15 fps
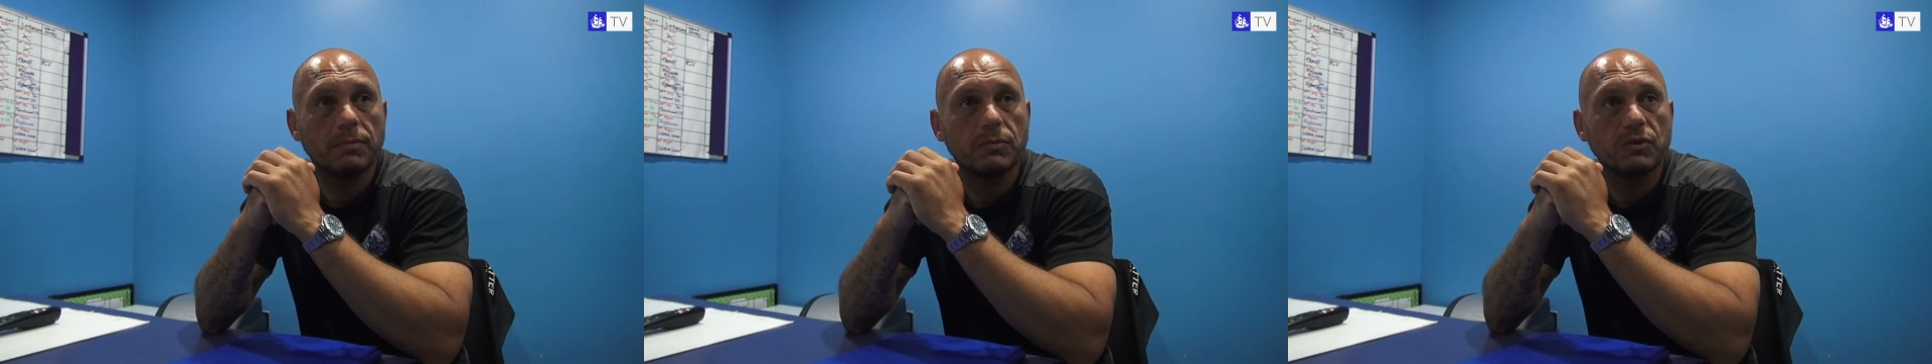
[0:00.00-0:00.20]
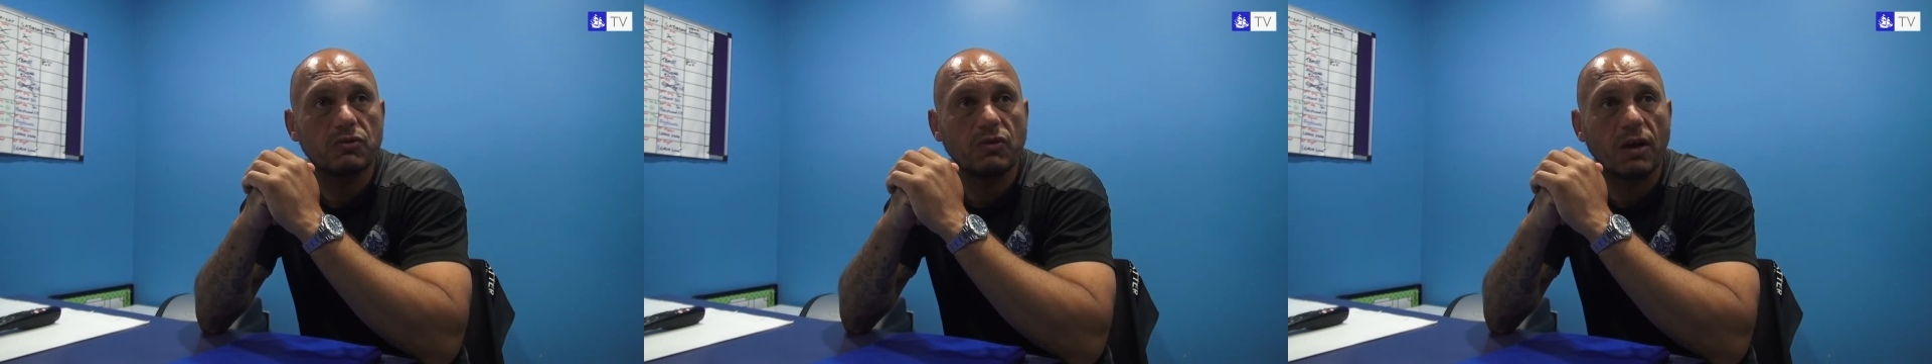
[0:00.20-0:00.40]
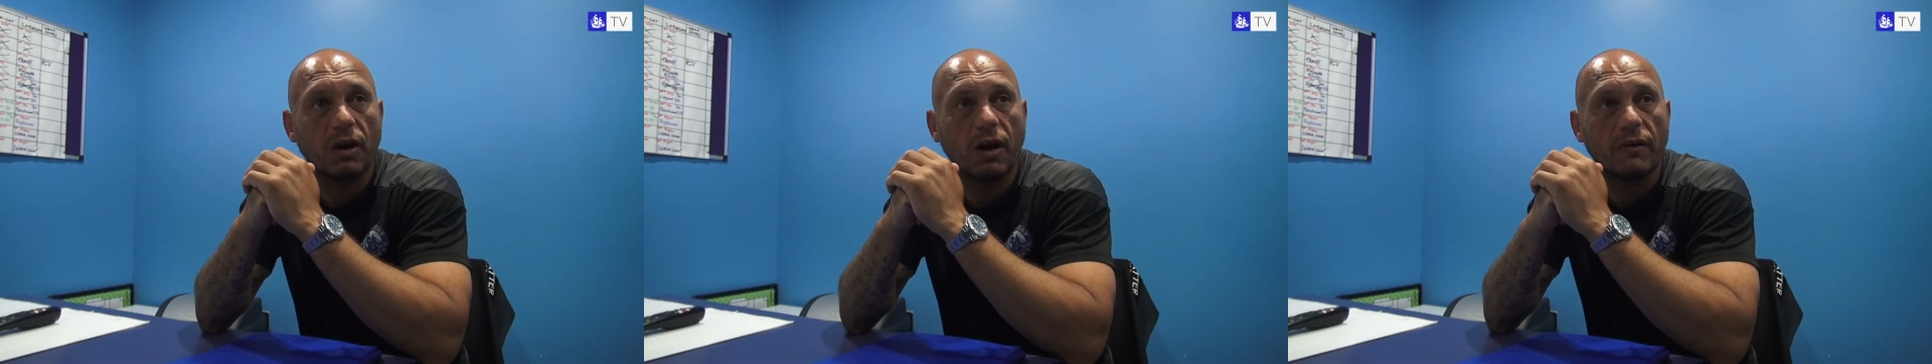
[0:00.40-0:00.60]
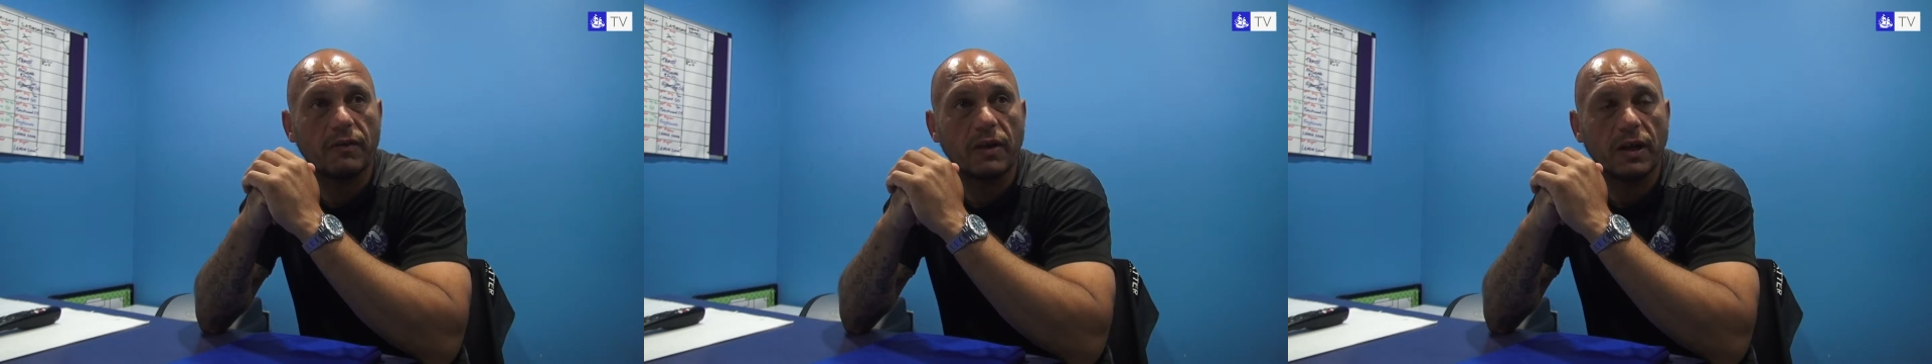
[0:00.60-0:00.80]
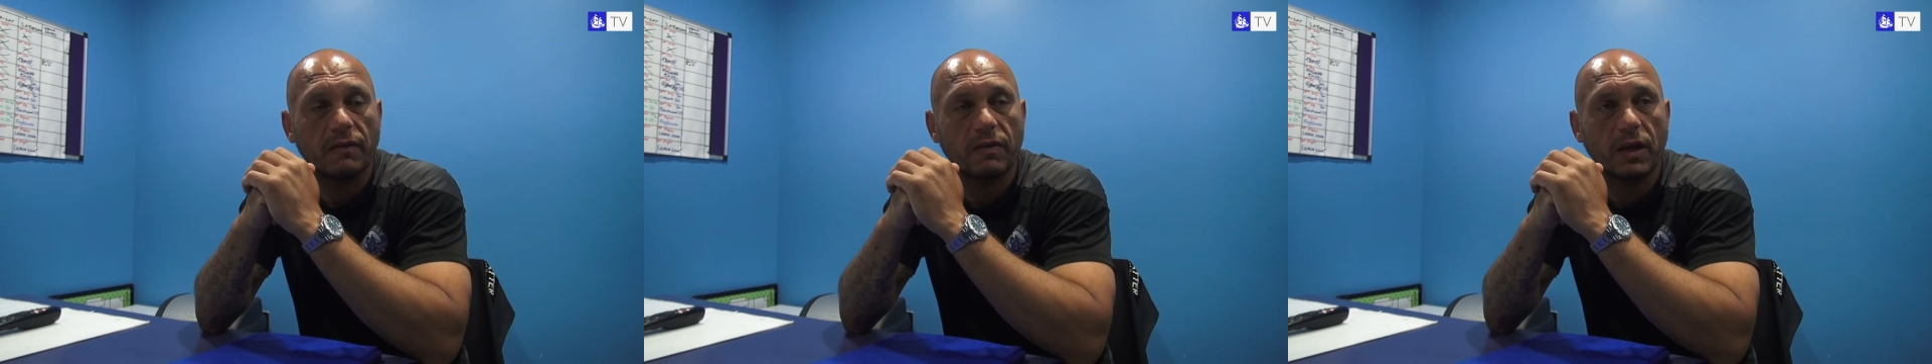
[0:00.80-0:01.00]
straight
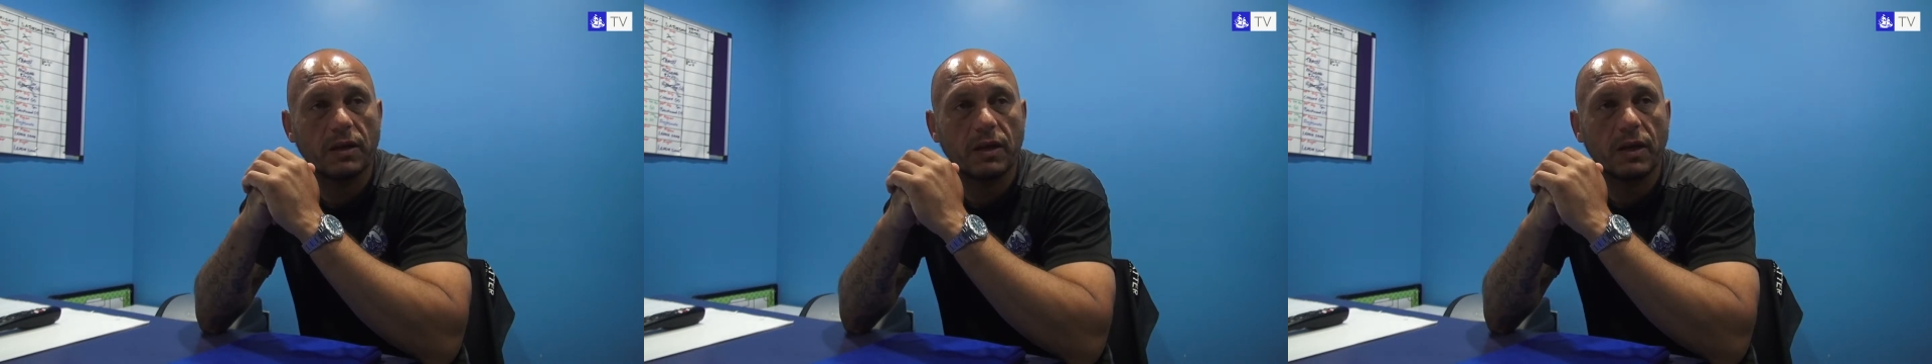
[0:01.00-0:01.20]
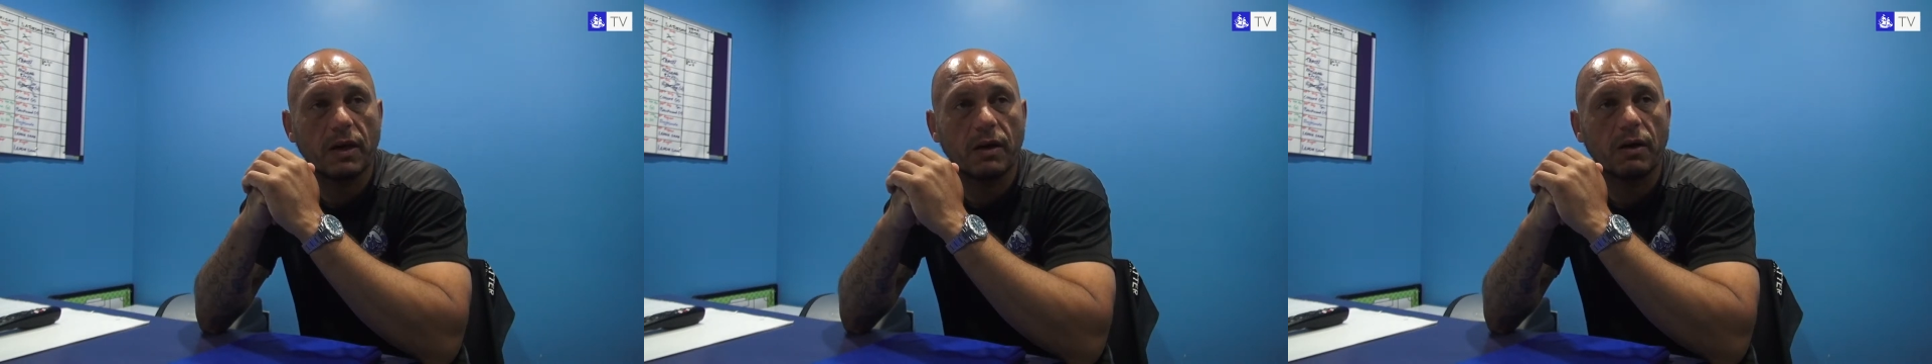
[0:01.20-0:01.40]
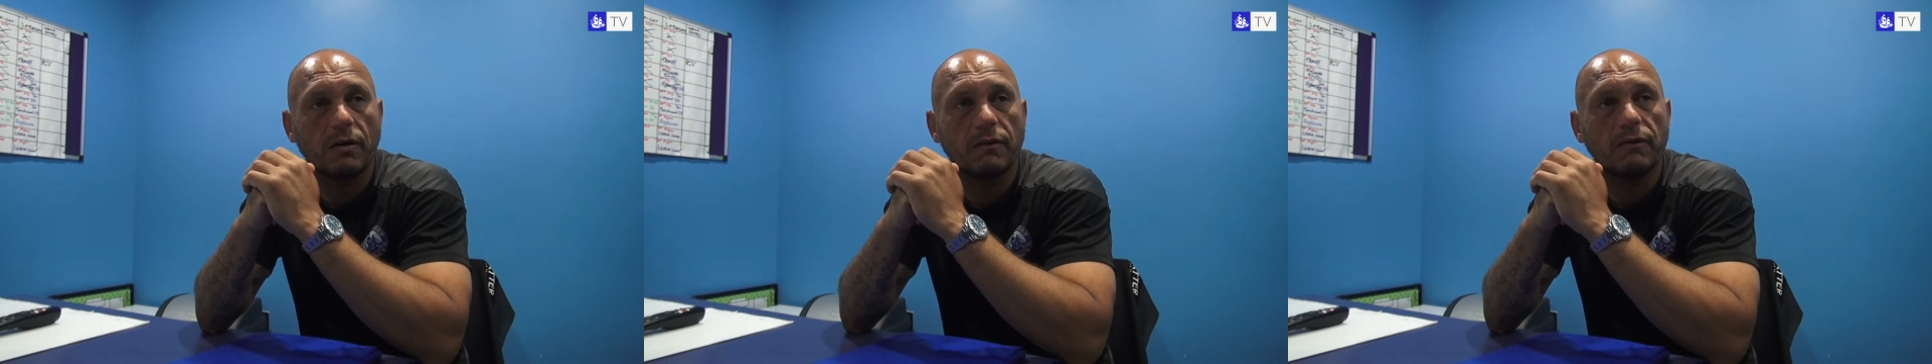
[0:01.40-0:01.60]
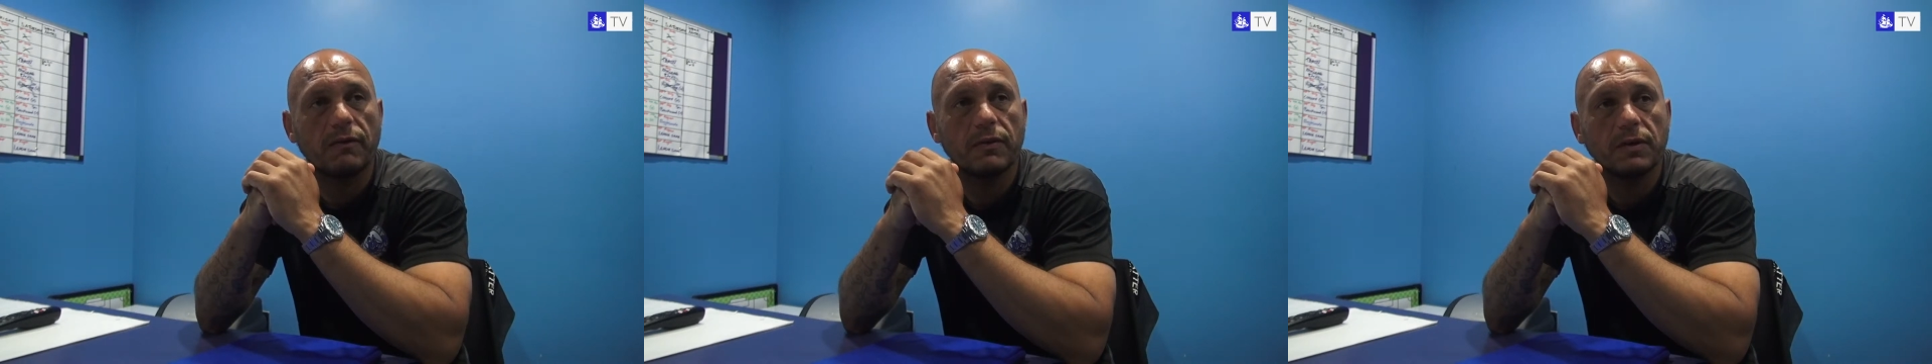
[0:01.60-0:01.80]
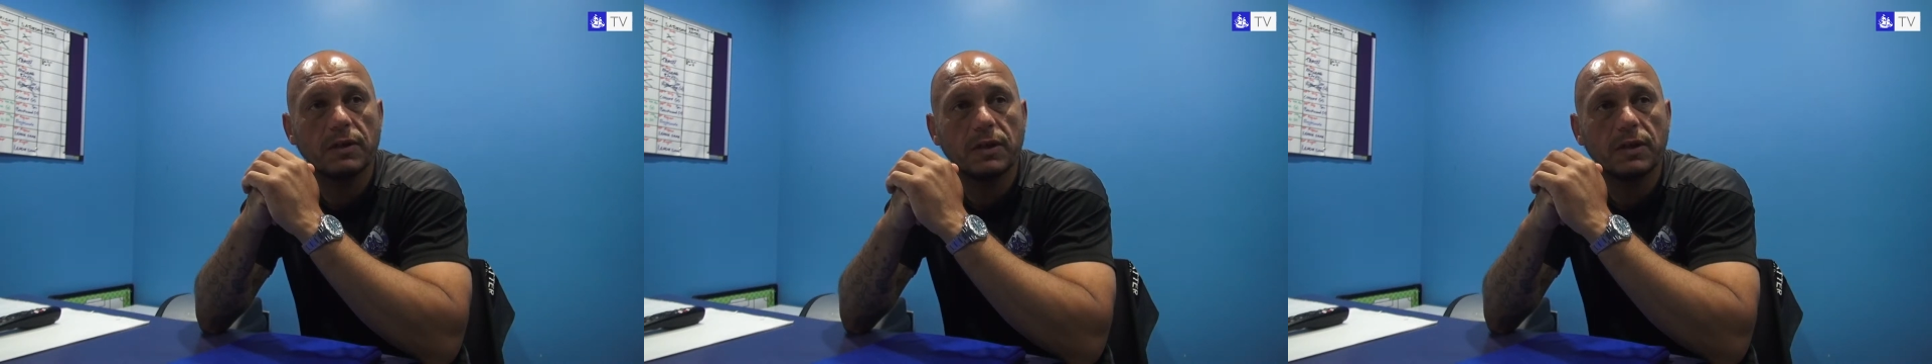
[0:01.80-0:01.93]
after they've done their half.